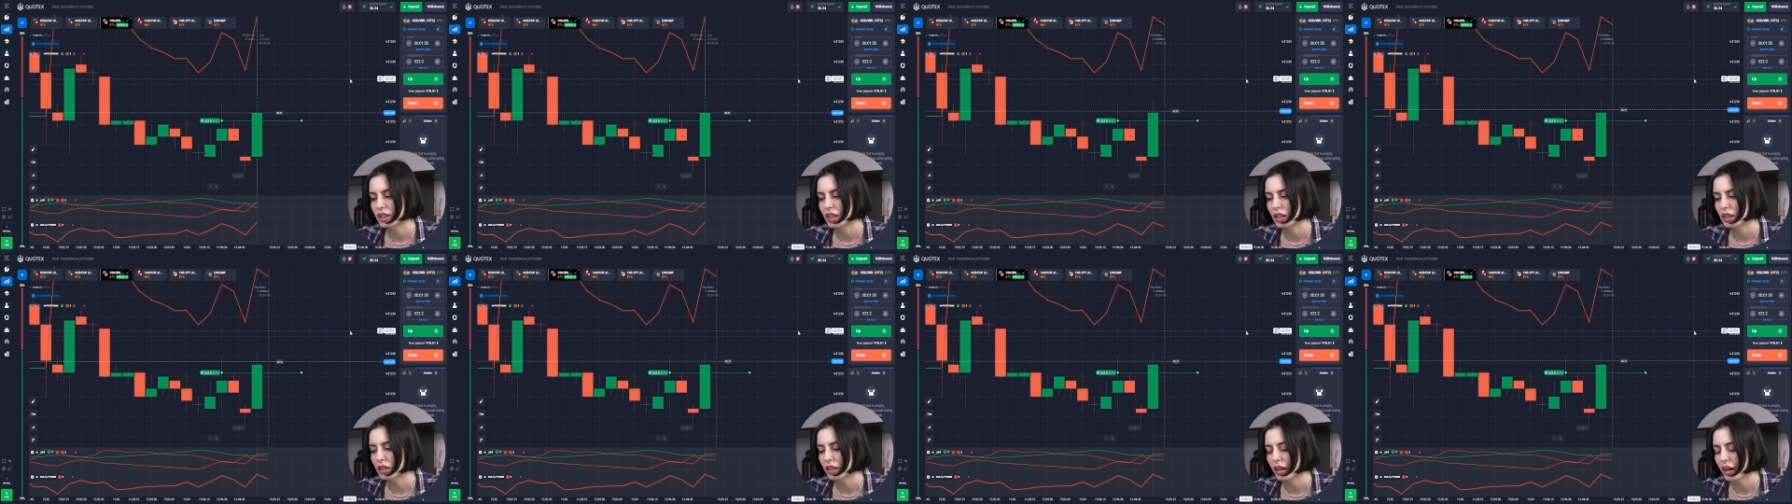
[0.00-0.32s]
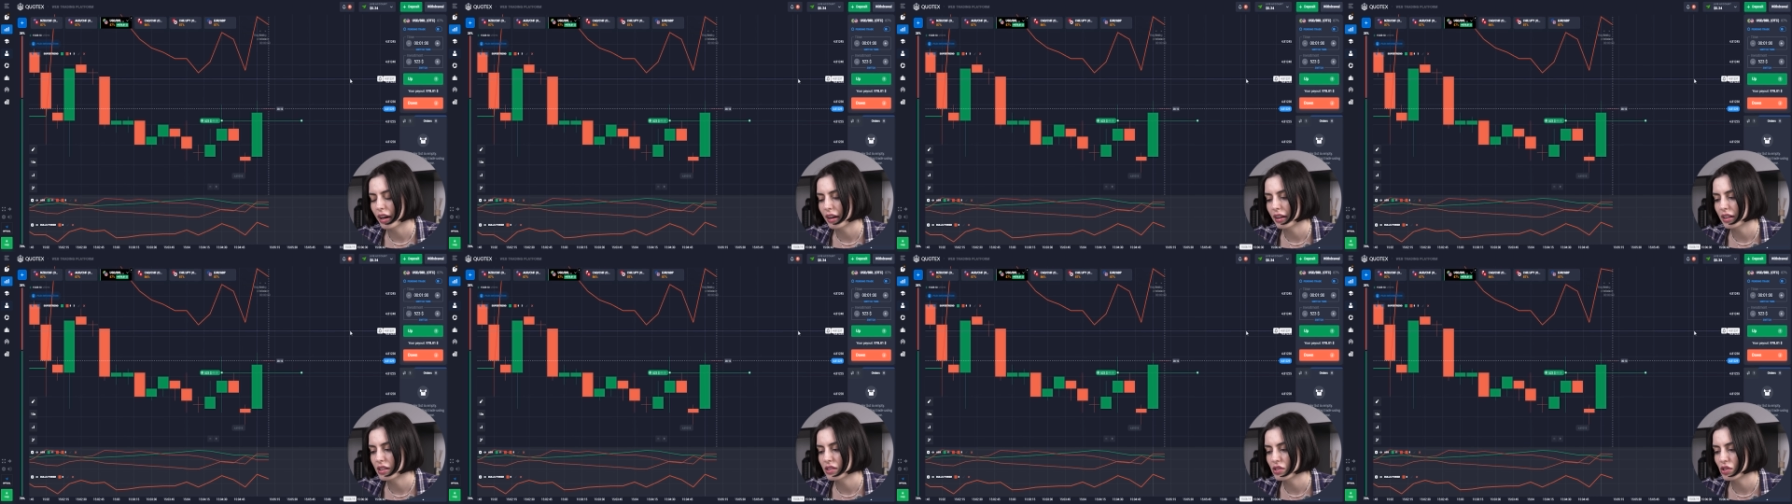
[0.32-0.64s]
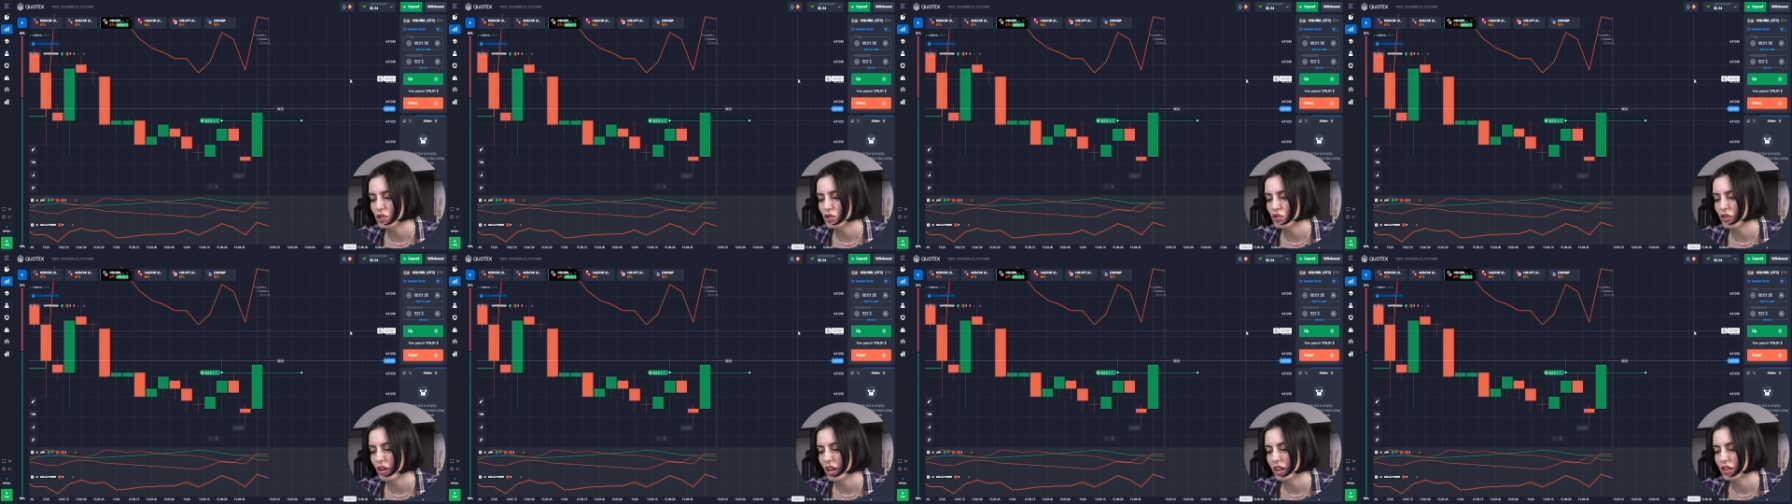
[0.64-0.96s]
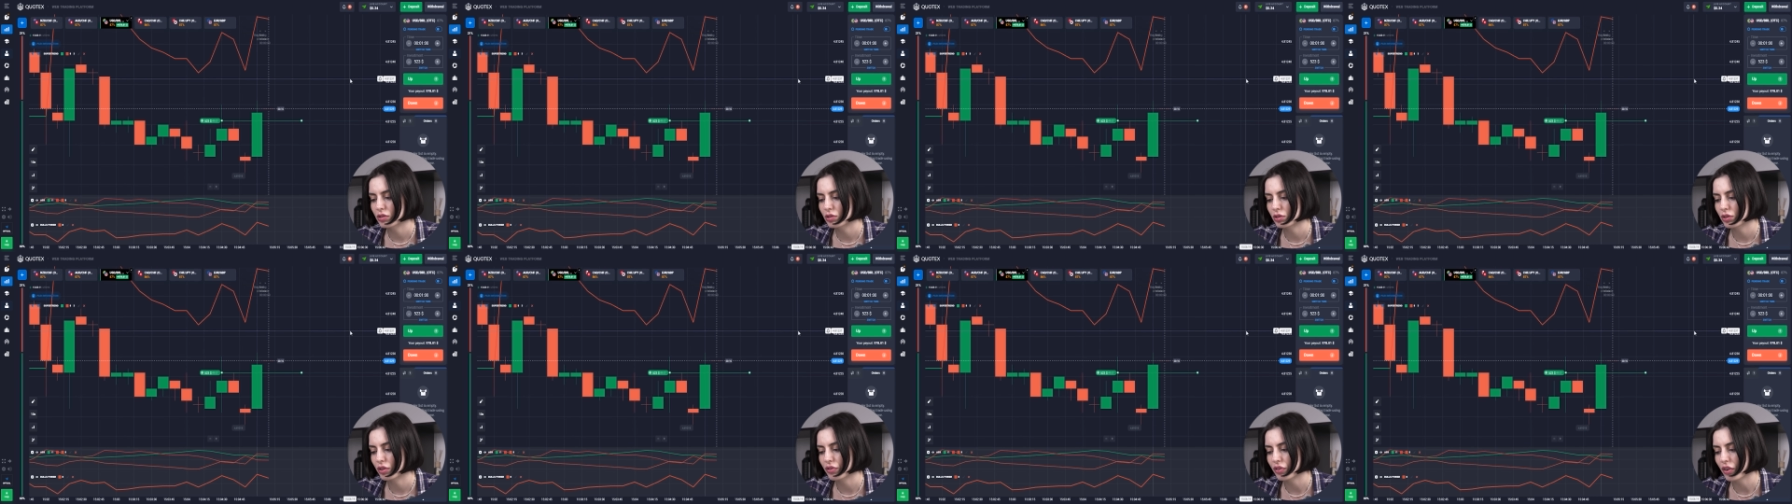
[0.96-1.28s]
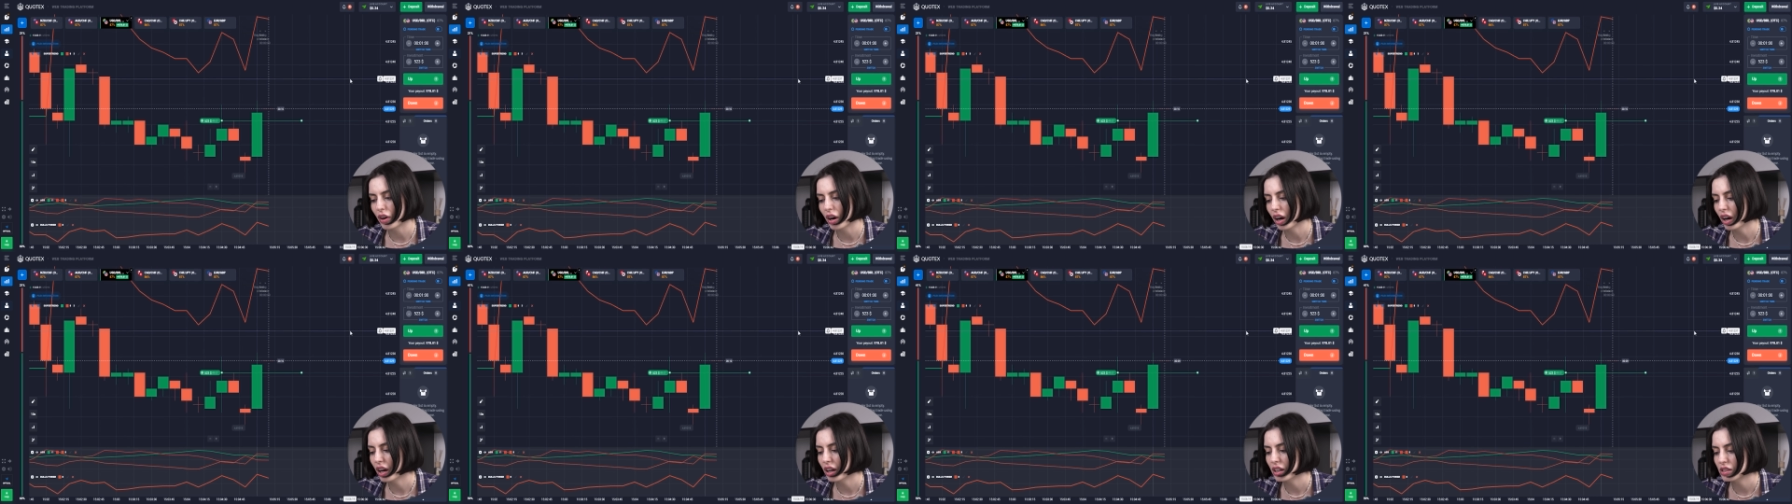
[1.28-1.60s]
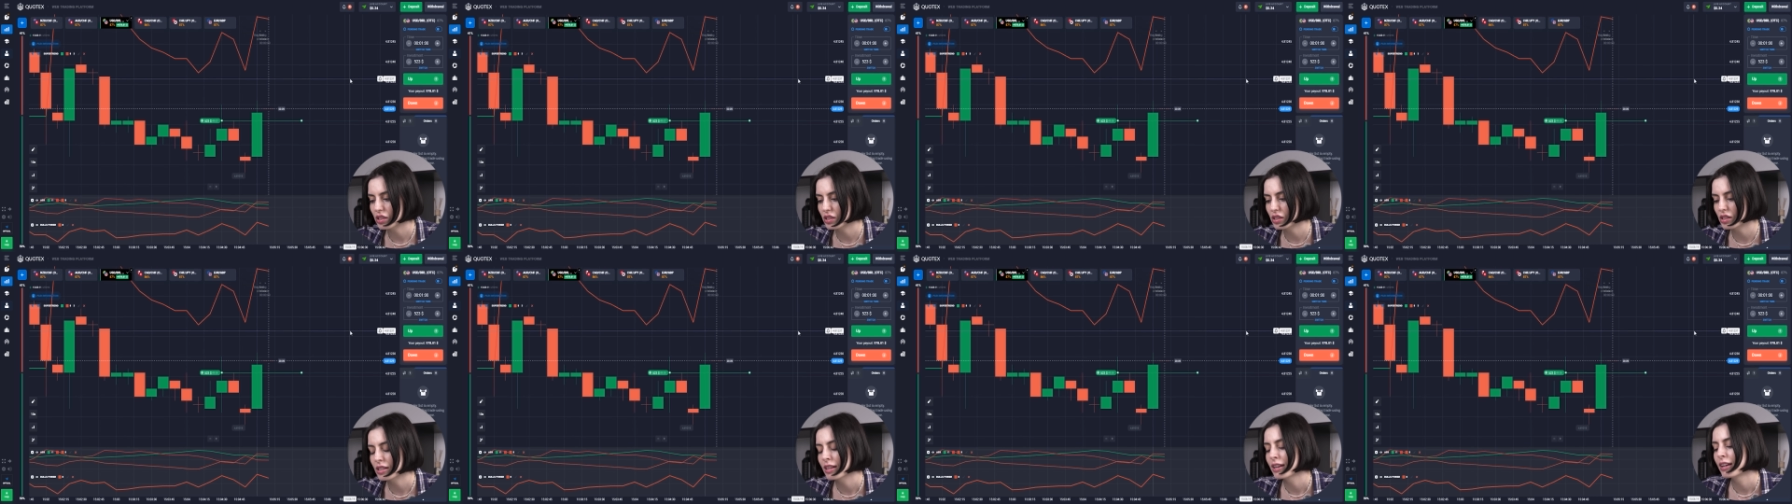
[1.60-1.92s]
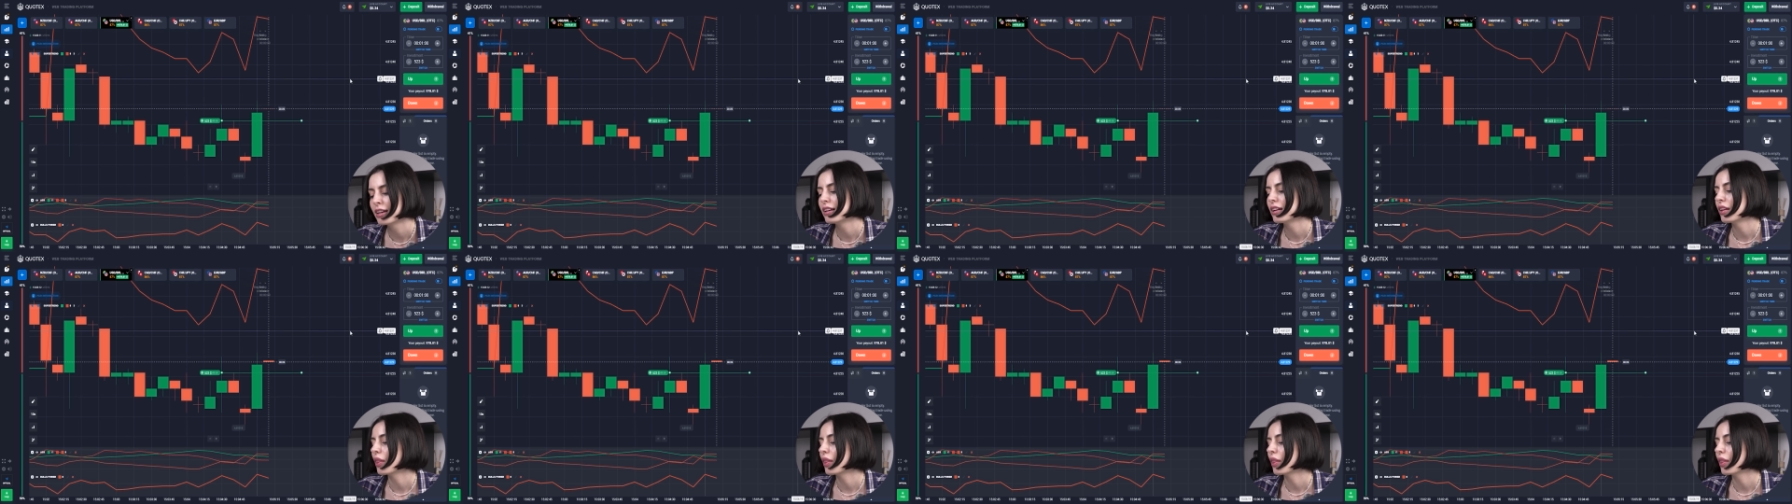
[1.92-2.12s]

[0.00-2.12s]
the lines trying to cross